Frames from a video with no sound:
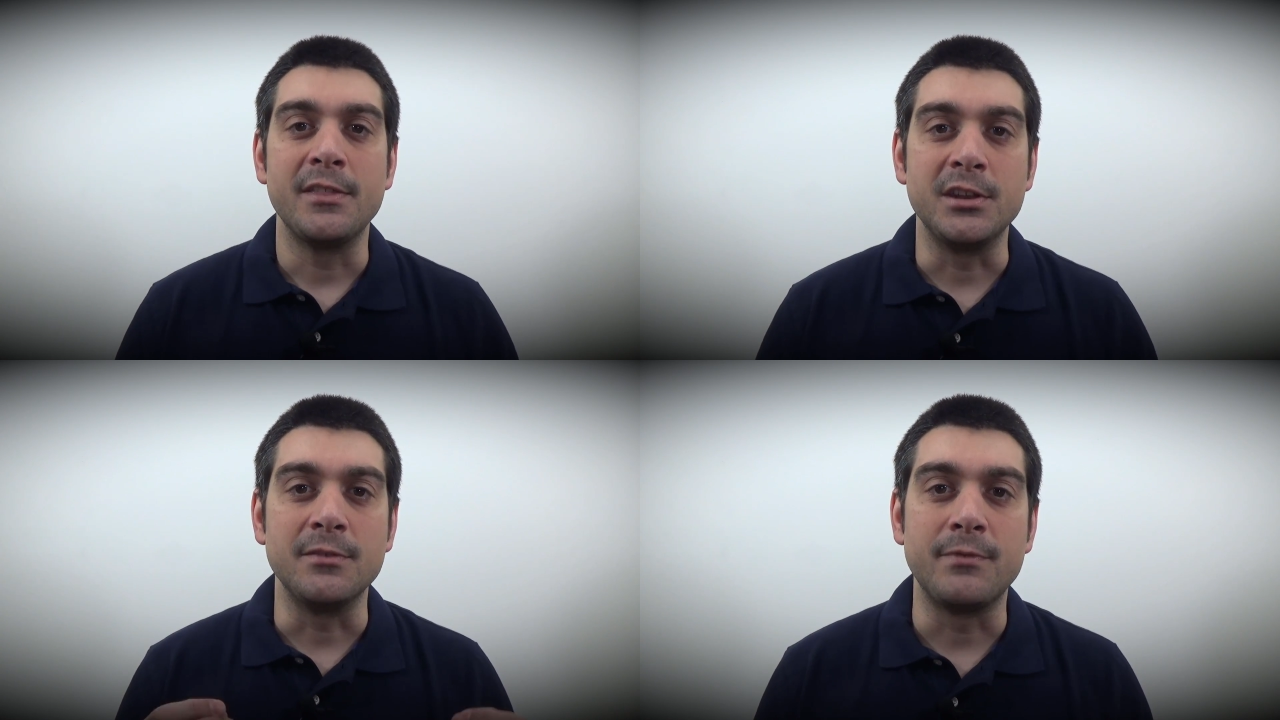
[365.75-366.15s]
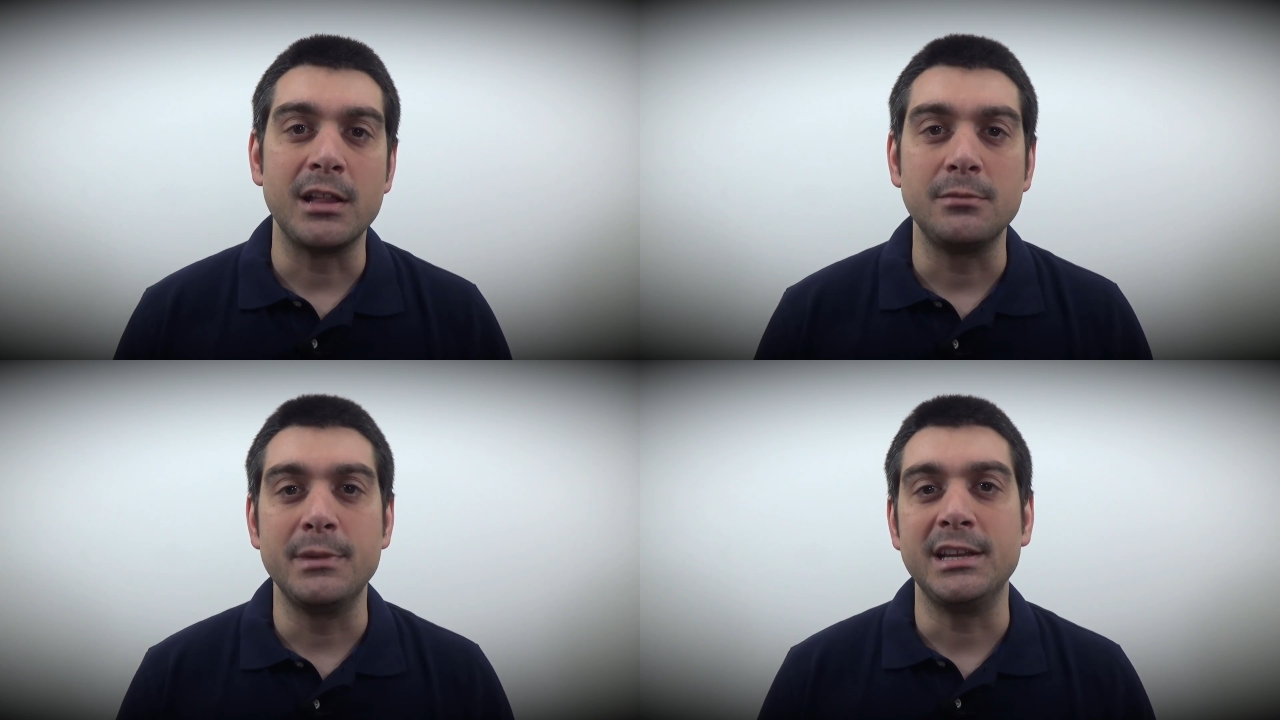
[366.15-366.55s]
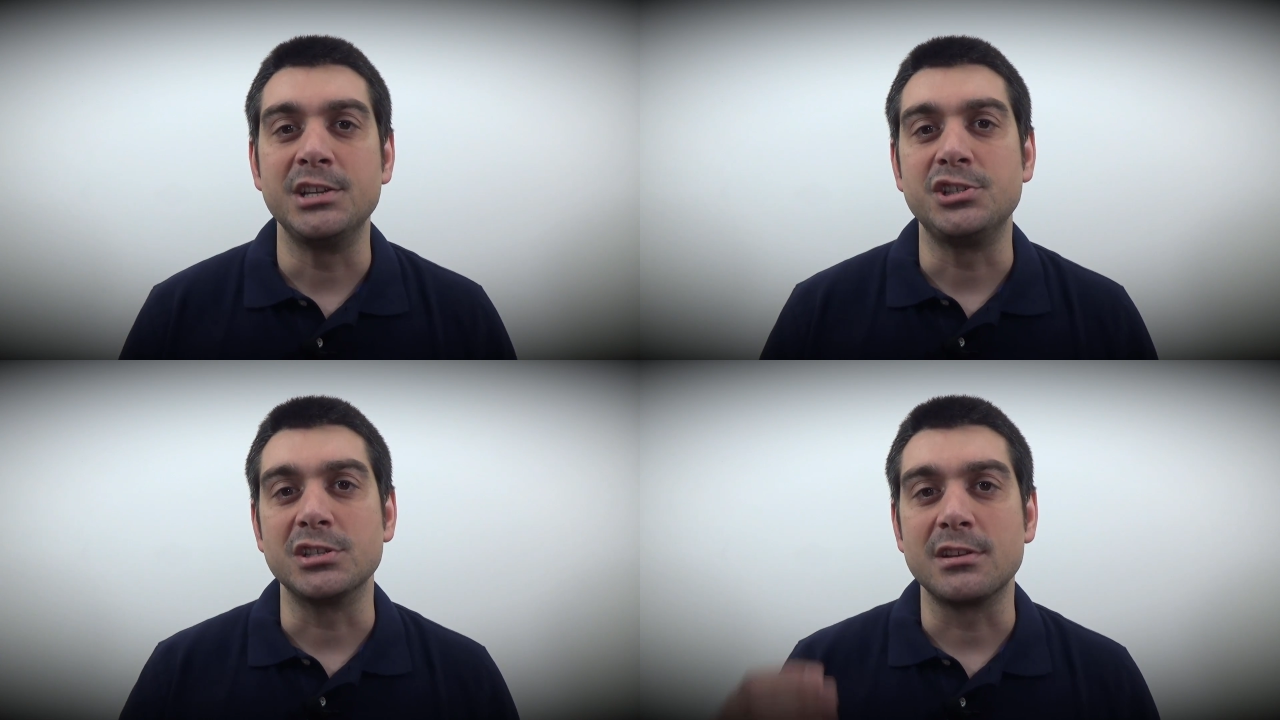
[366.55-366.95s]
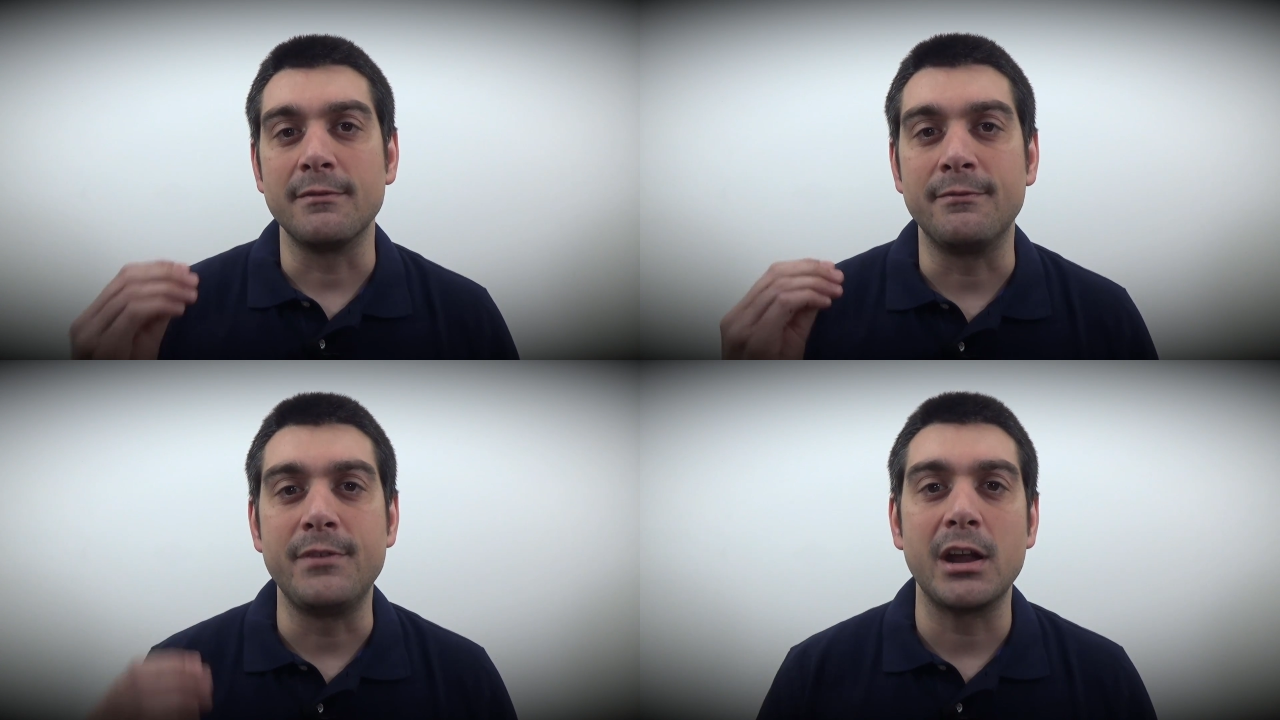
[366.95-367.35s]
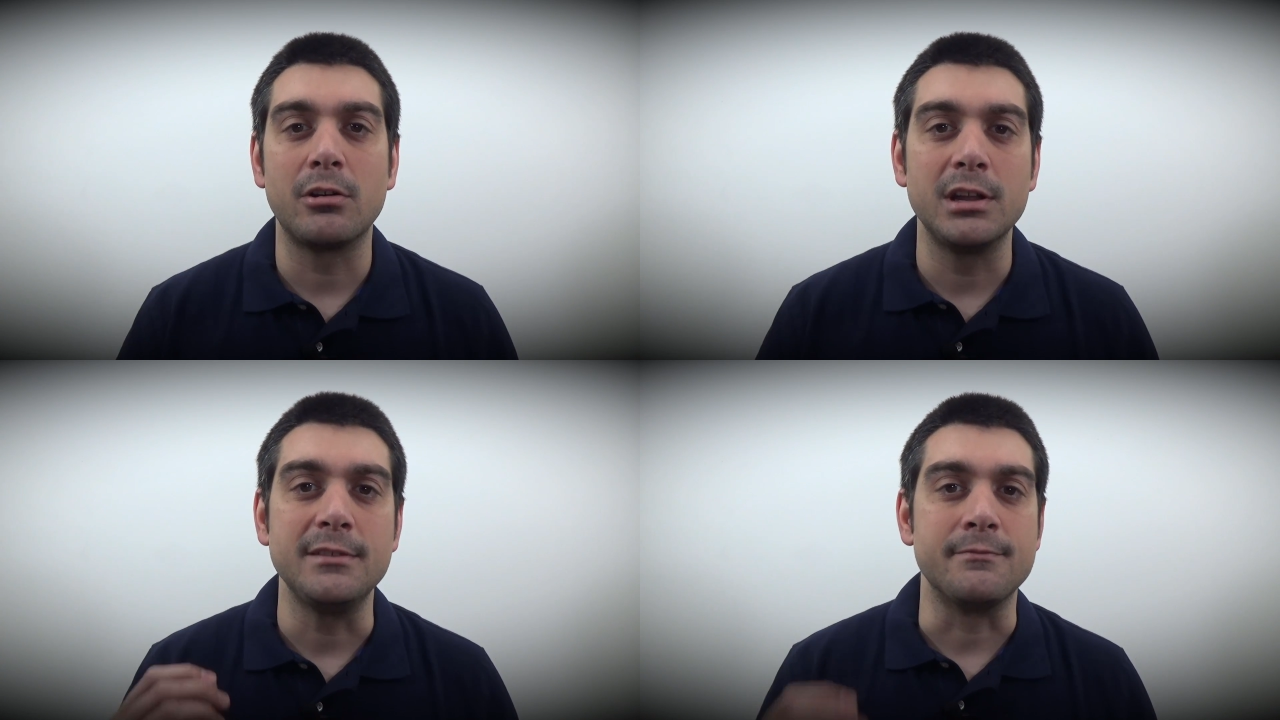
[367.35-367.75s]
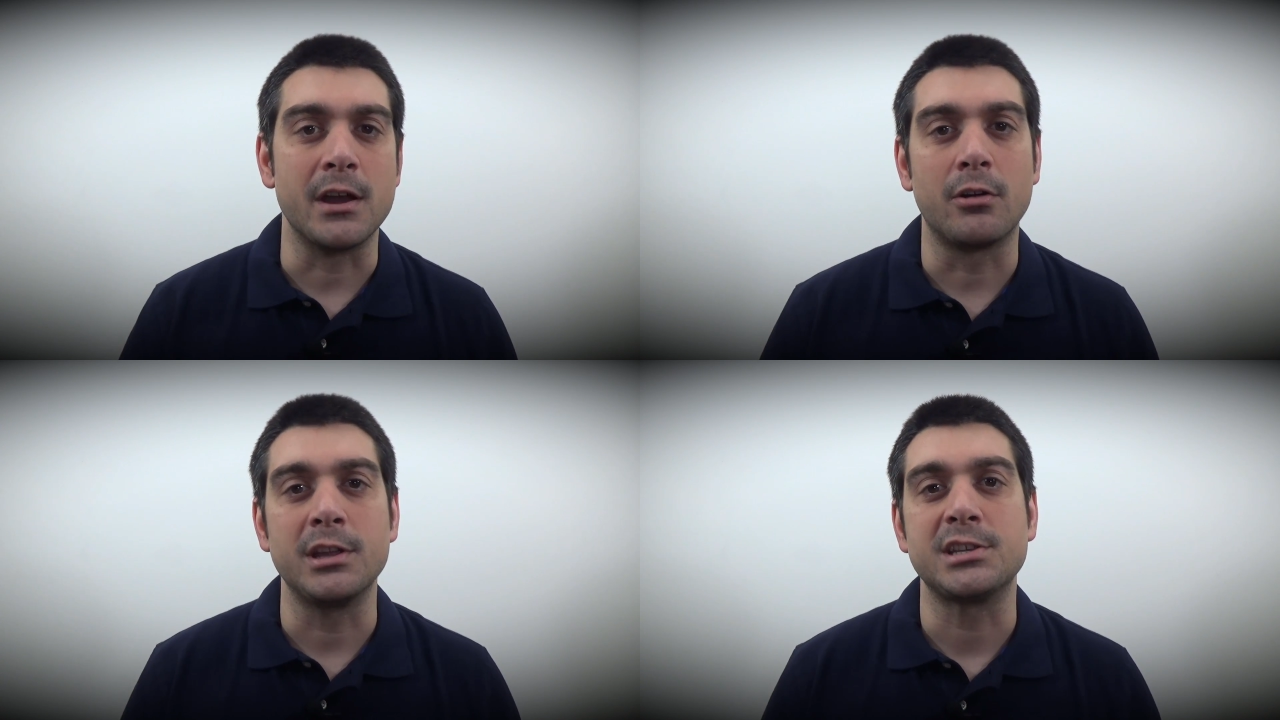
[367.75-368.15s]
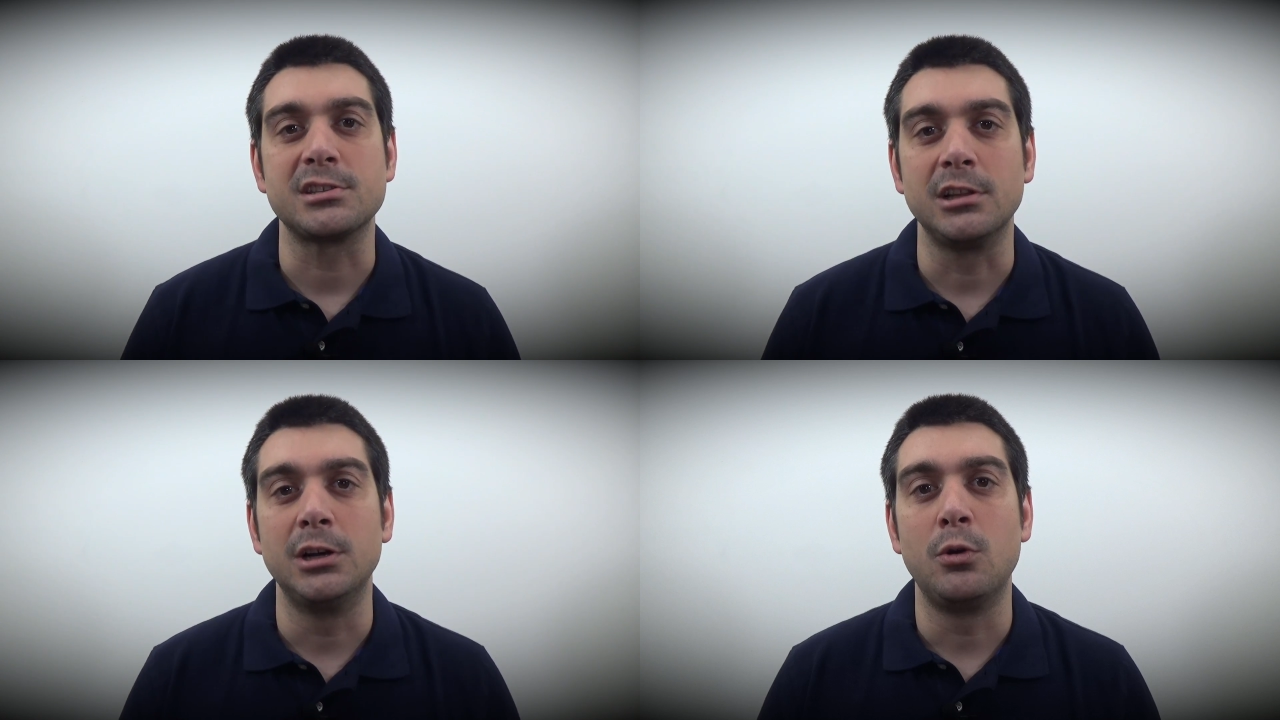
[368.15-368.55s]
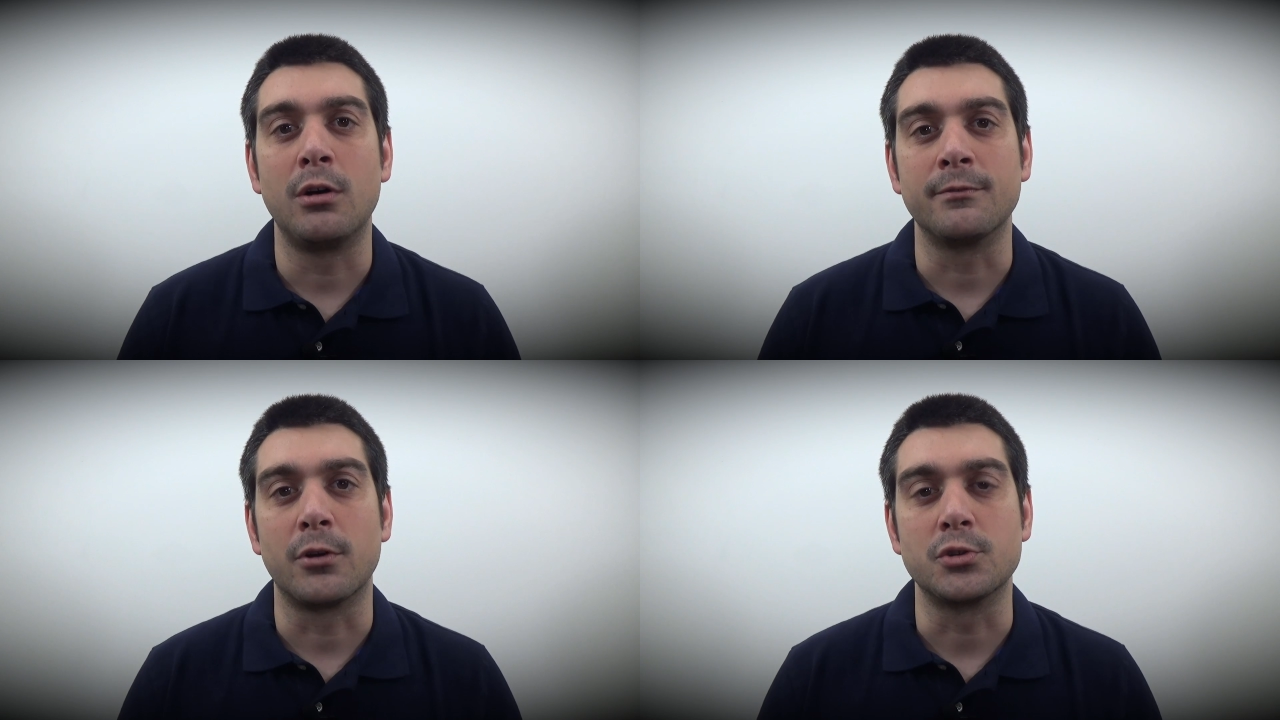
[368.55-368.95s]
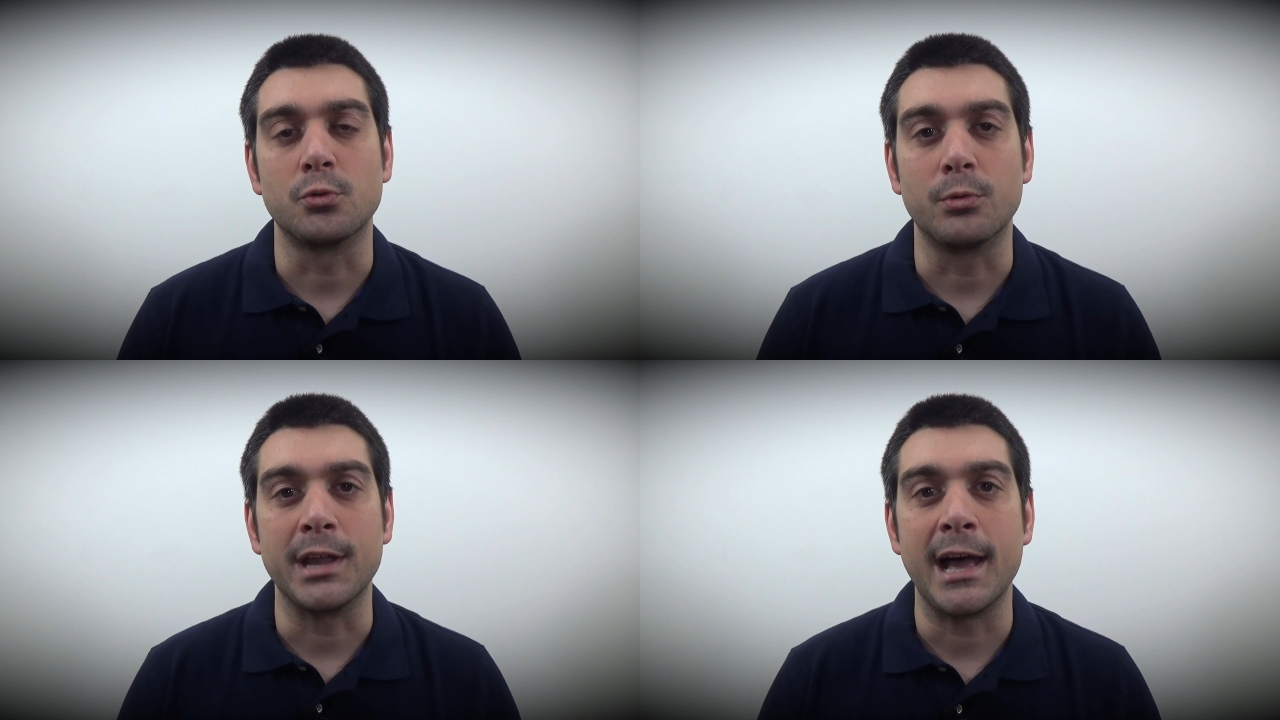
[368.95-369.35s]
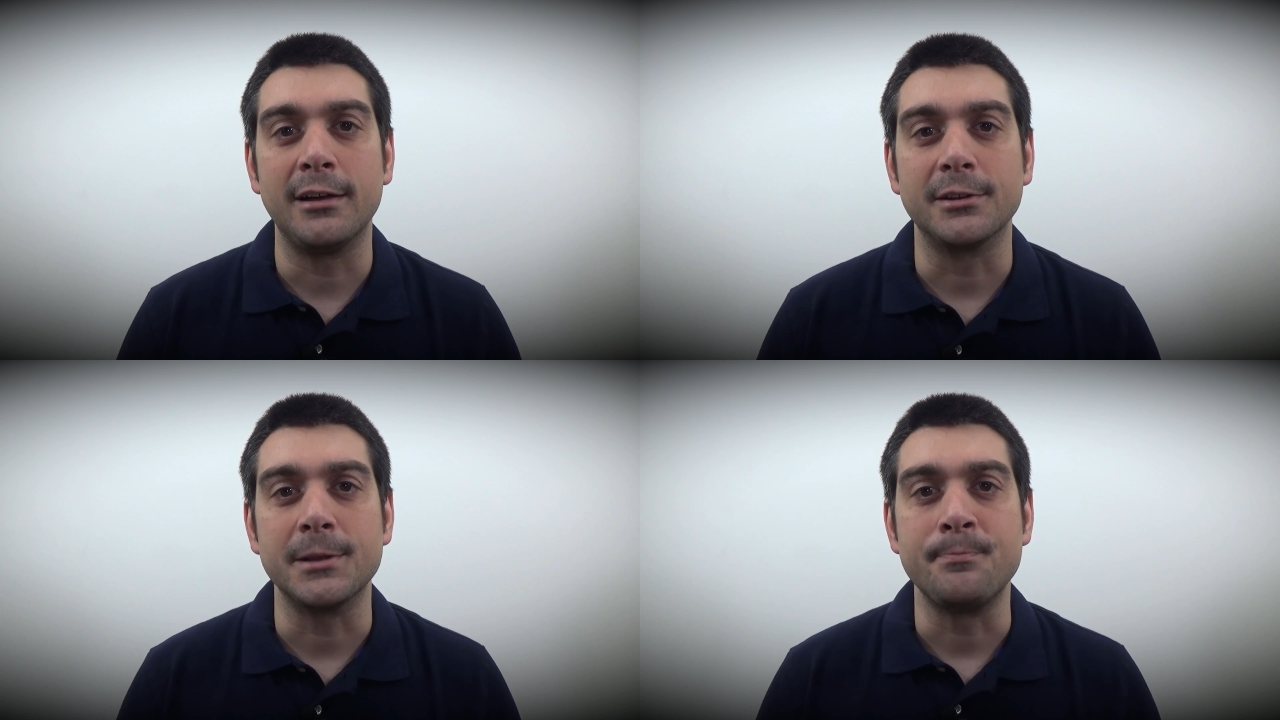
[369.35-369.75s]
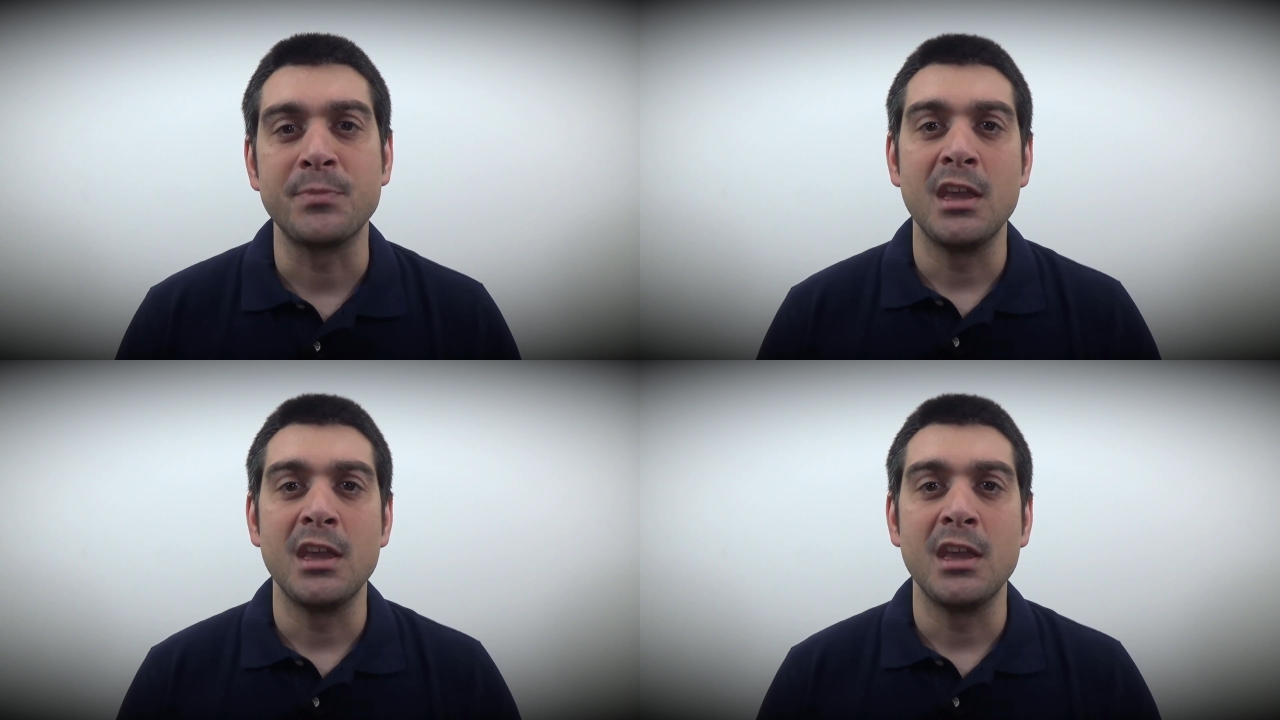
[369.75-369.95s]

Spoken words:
the development is just very, very slow on virtual reality.